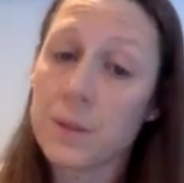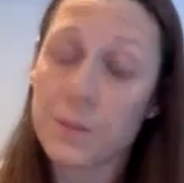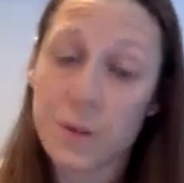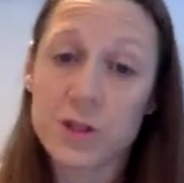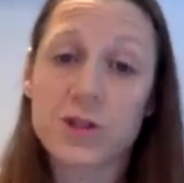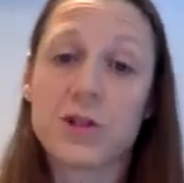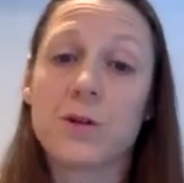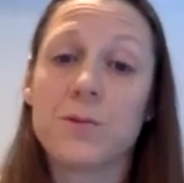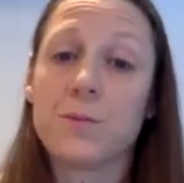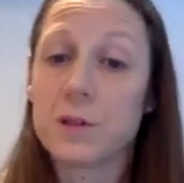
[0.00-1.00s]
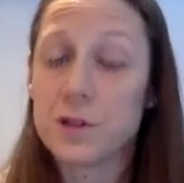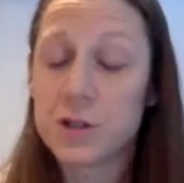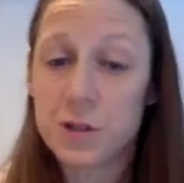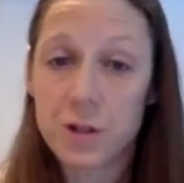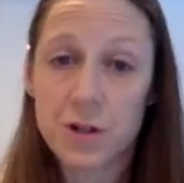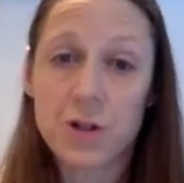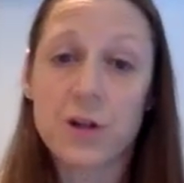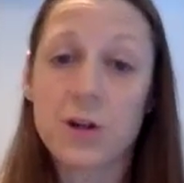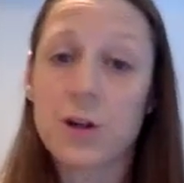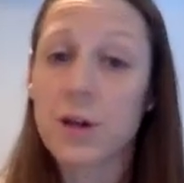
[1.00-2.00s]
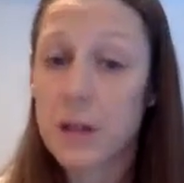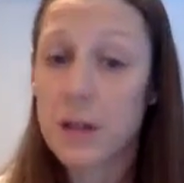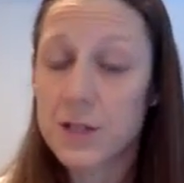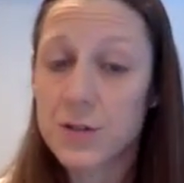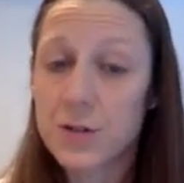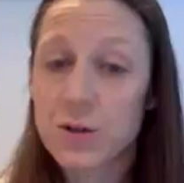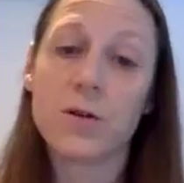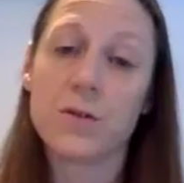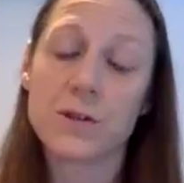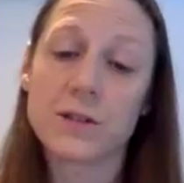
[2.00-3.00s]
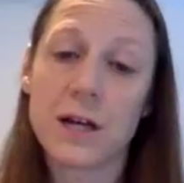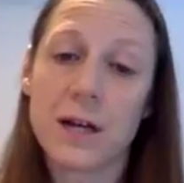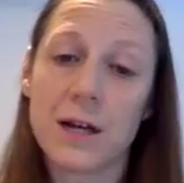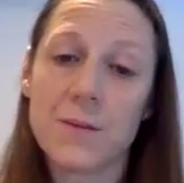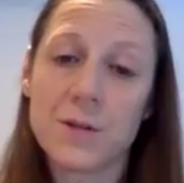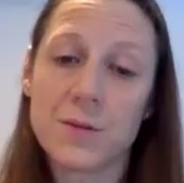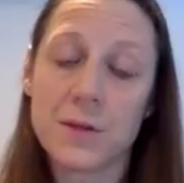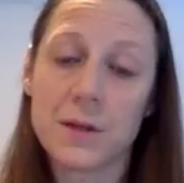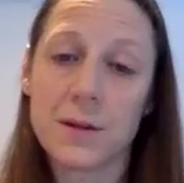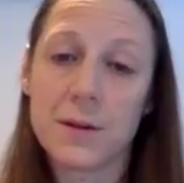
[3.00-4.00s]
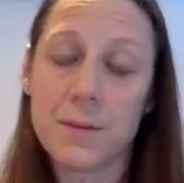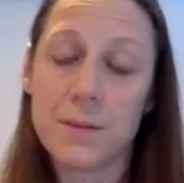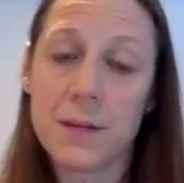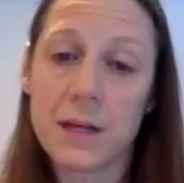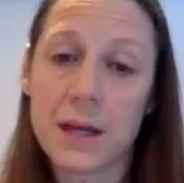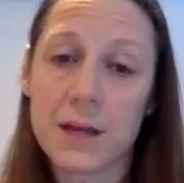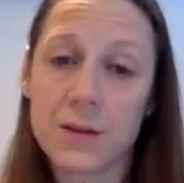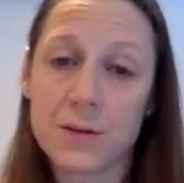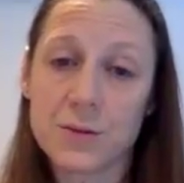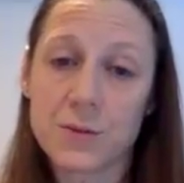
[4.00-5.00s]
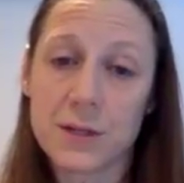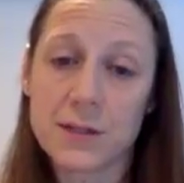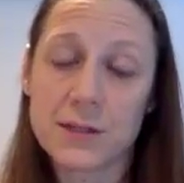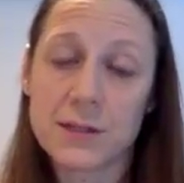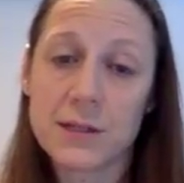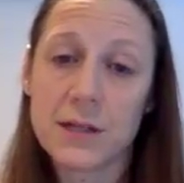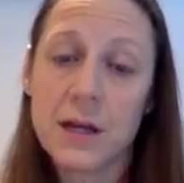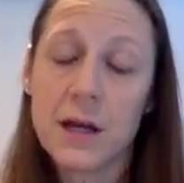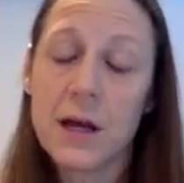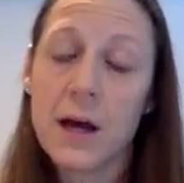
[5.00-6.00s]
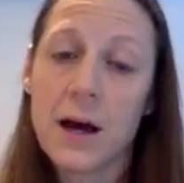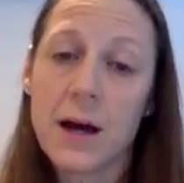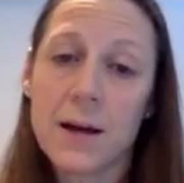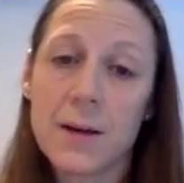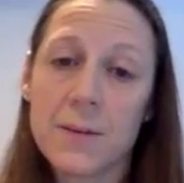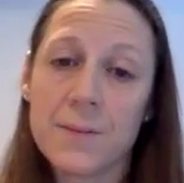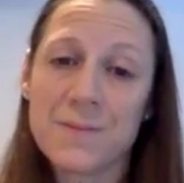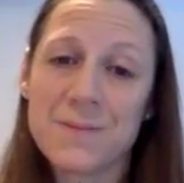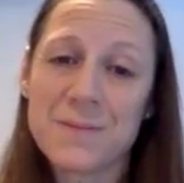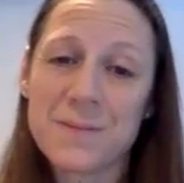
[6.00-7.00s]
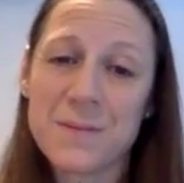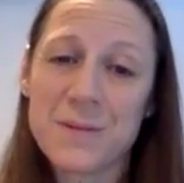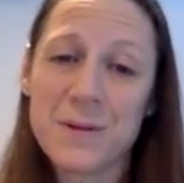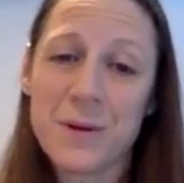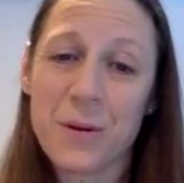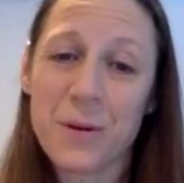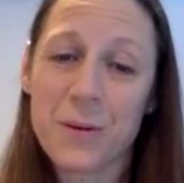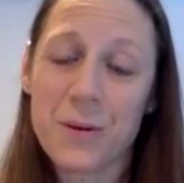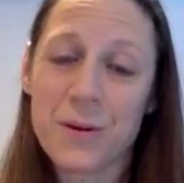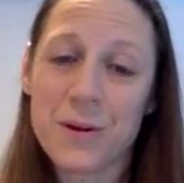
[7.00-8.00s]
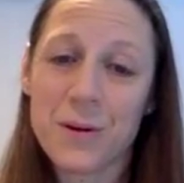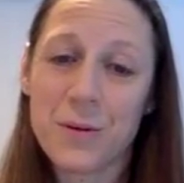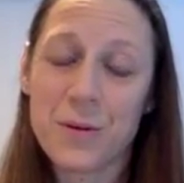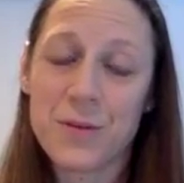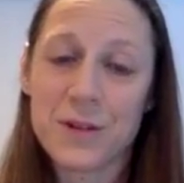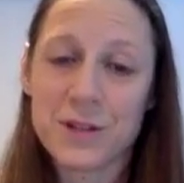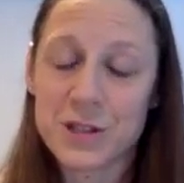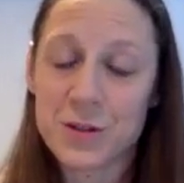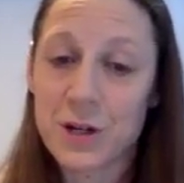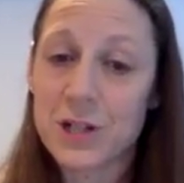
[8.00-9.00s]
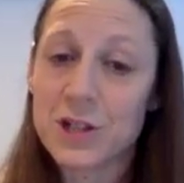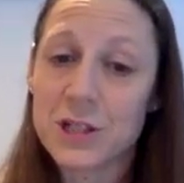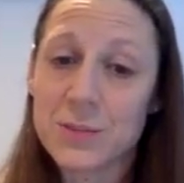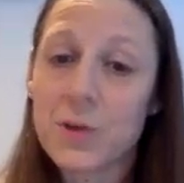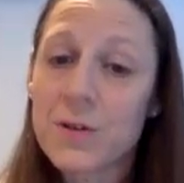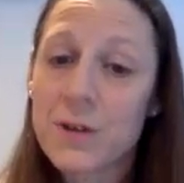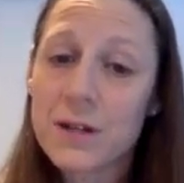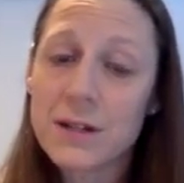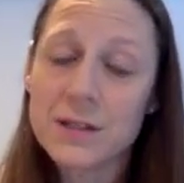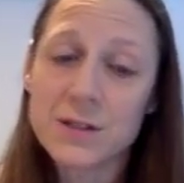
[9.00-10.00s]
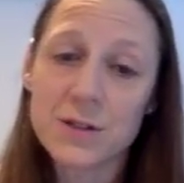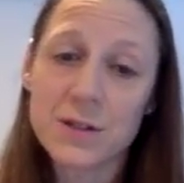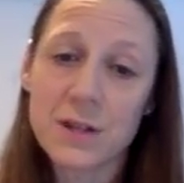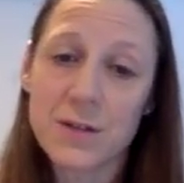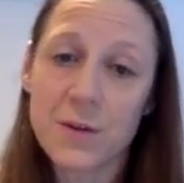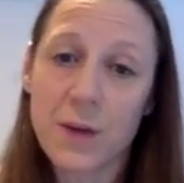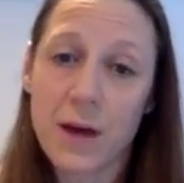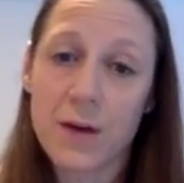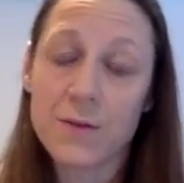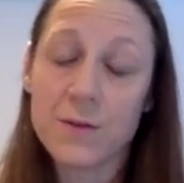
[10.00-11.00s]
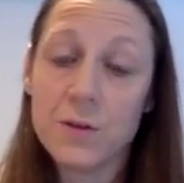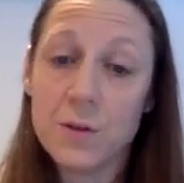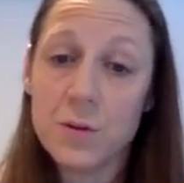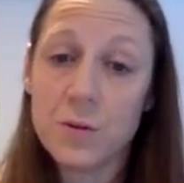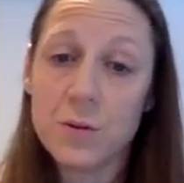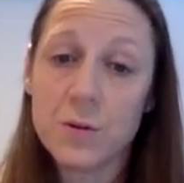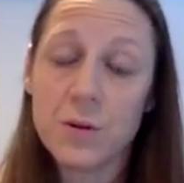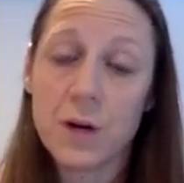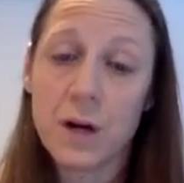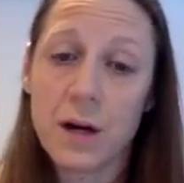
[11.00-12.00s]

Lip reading: blood pressure, blood sugar, cholesterol over time to really mitigate those risks. Um, no prevention strategy is perfect, and certainly if you have new